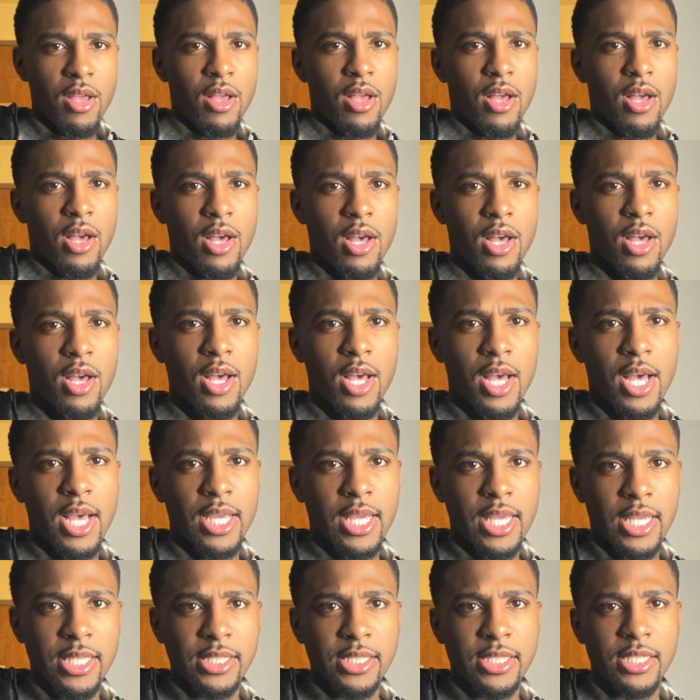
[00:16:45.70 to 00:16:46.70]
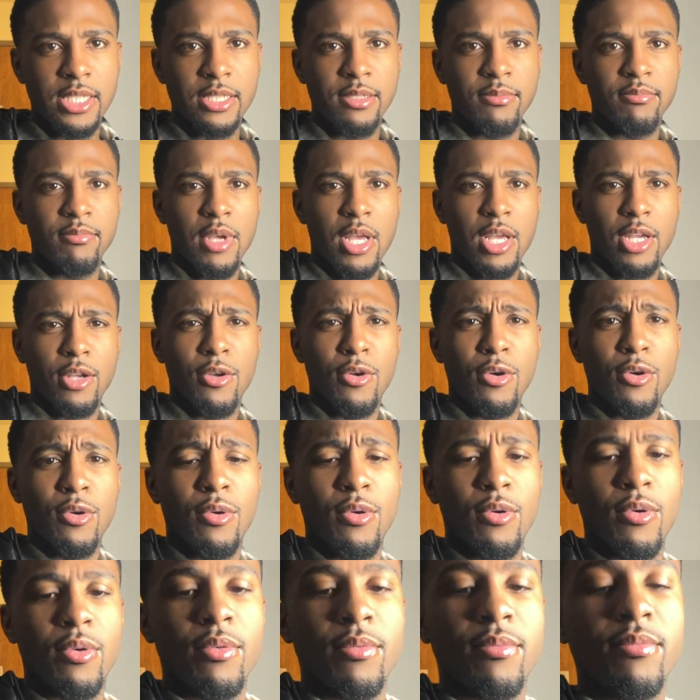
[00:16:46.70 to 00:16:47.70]
Uh, I got some,
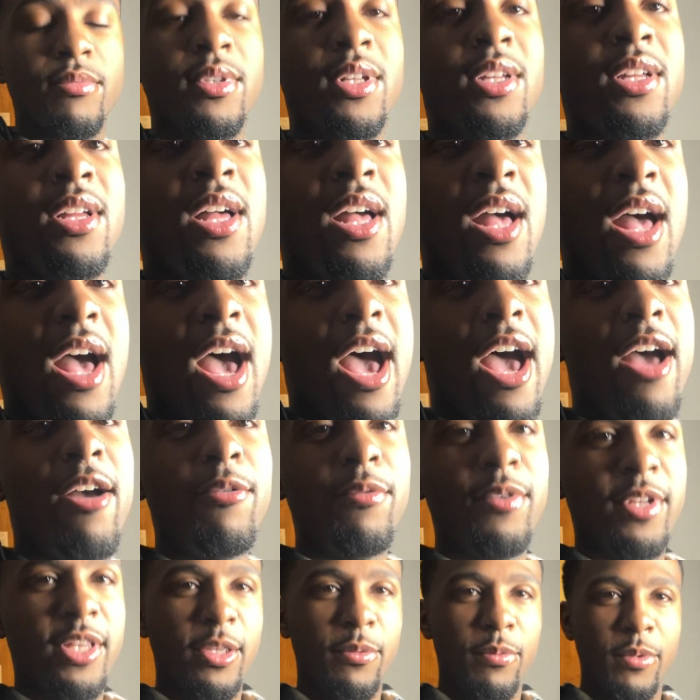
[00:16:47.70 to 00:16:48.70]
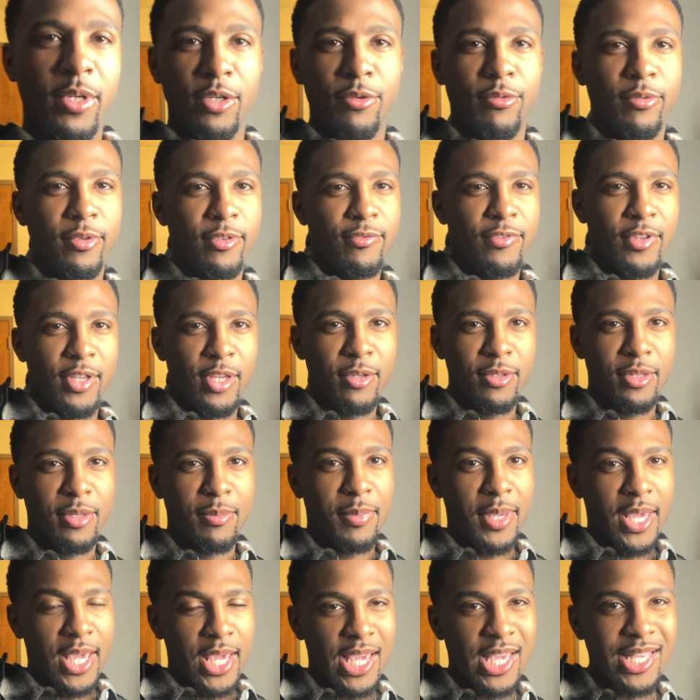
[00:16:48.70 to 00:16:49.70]
I don't really want to reveal the
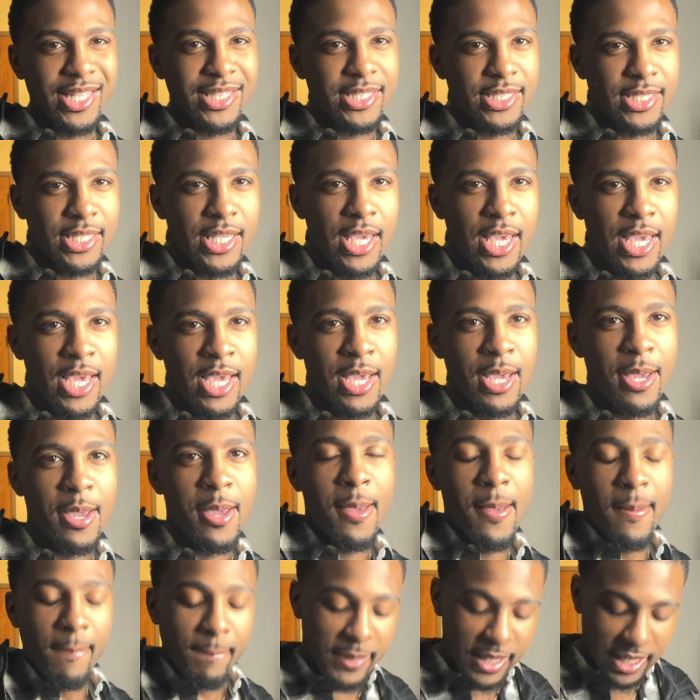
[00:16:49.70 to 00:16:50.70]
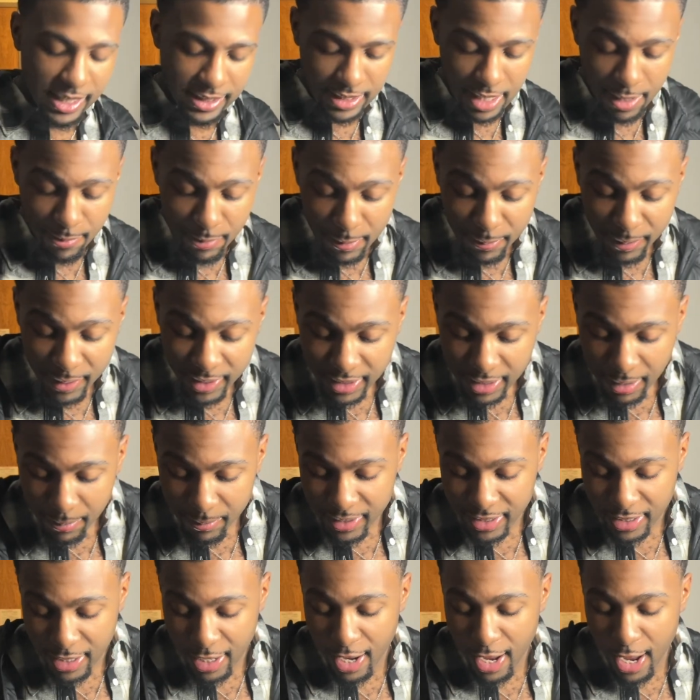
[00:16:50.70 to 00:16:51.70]
pants yet because I'm going to put them
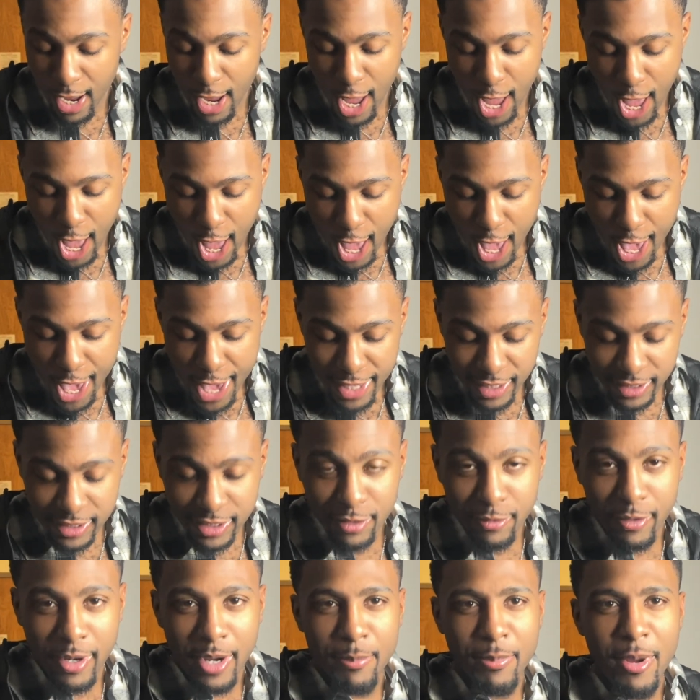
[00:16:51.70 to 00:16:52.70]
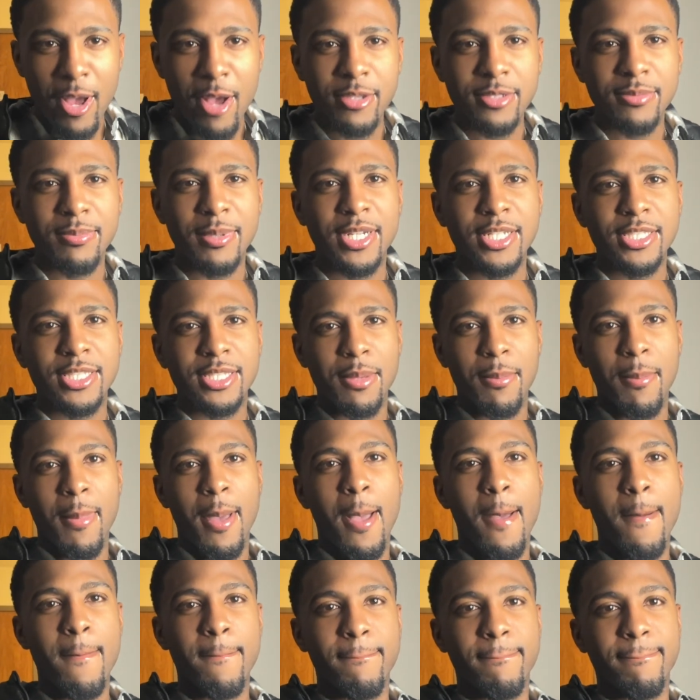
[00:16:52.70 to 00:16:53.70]
in a Instagram post, but it's some,
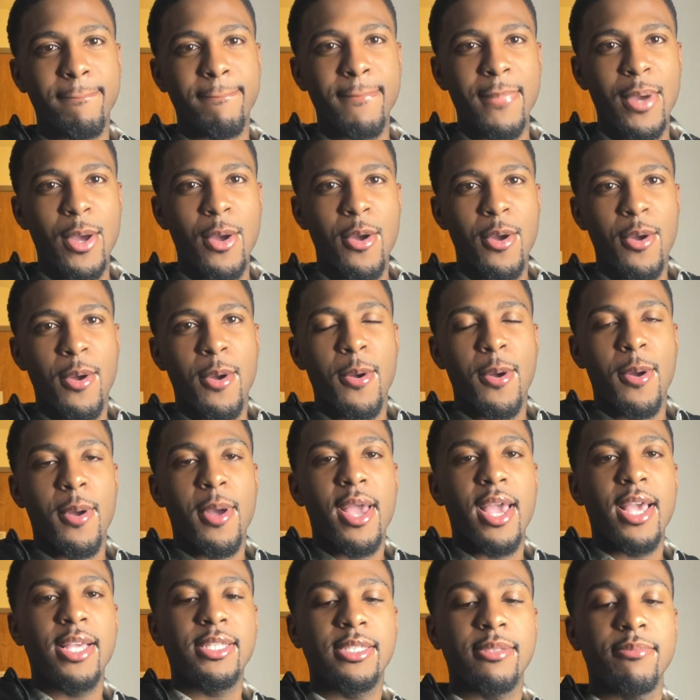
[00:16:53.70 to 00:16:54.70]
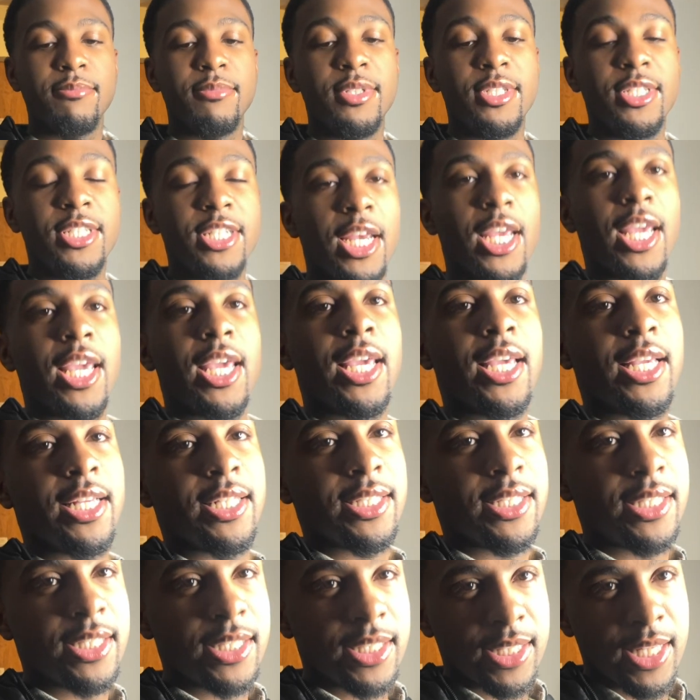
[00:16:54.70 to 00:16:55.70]
it's some
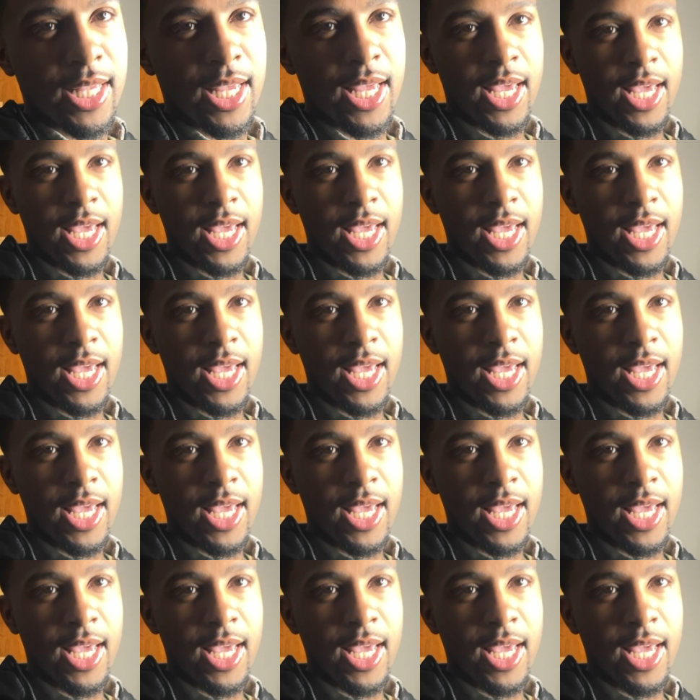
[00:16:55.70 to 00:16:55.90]
jeans.